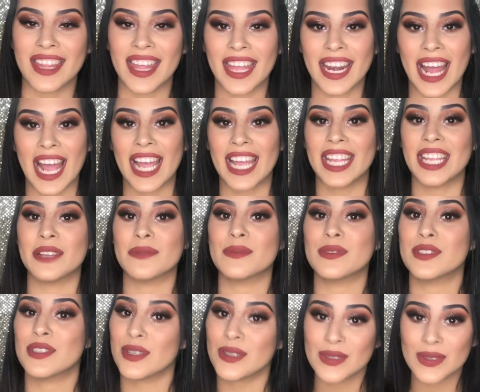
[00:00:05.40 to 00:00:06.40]
that. I am
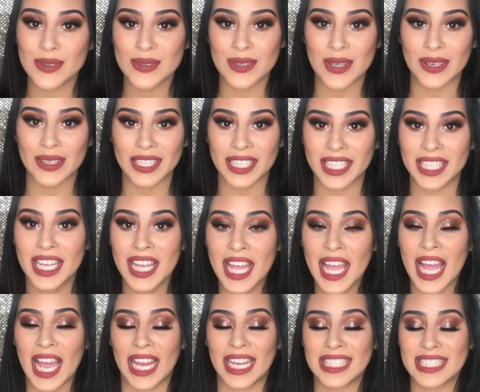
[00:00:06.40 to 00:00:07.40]
so sorry.
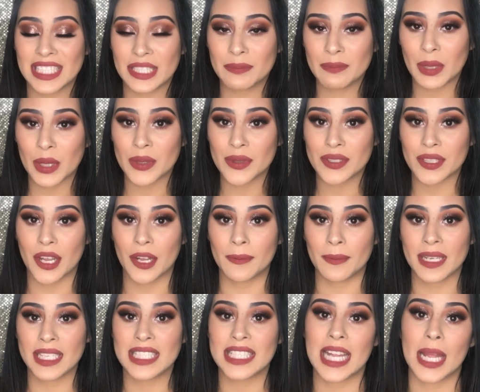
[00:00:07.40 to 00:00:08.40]
I did post on
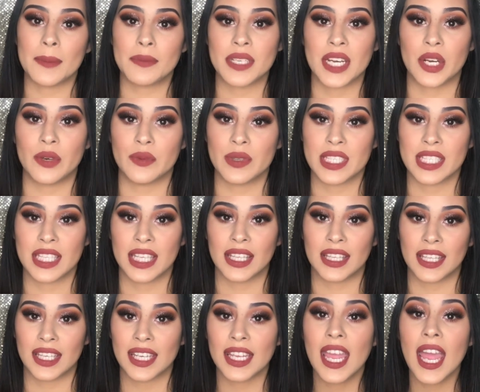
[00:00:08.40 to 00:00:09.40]
my Snapchat
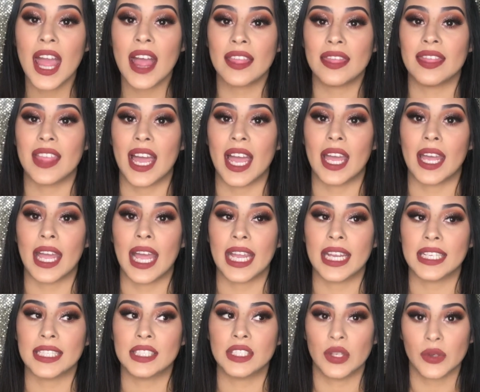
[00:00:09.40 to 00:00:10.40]
recently that
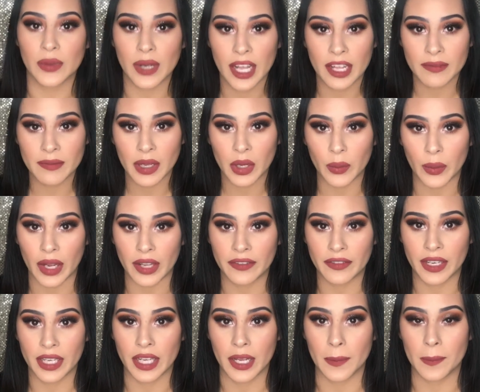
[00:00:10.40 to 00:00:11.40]
I don't have my
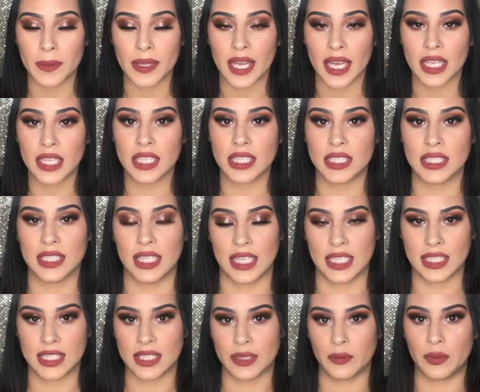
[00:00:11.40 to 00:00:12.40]
Wi-Fi up yet
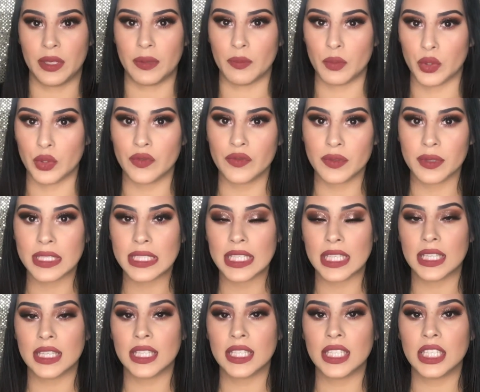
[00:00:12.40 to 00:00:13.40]
since we moved
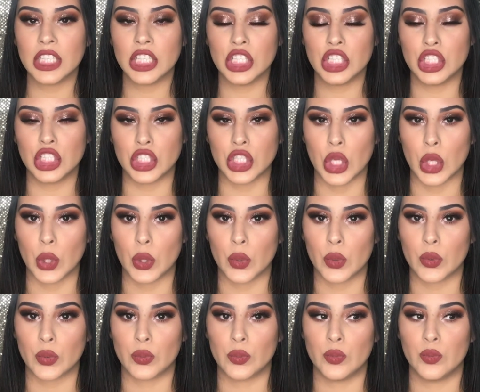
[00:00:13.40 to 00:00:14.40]
recently,
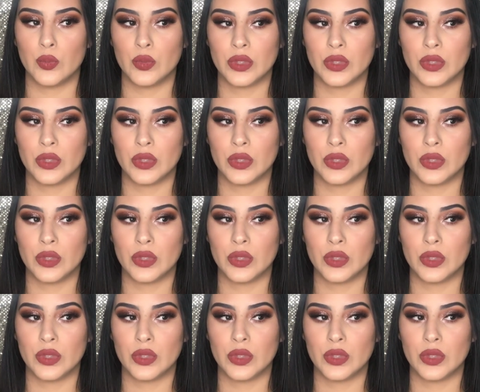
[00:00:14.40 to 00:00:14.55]
so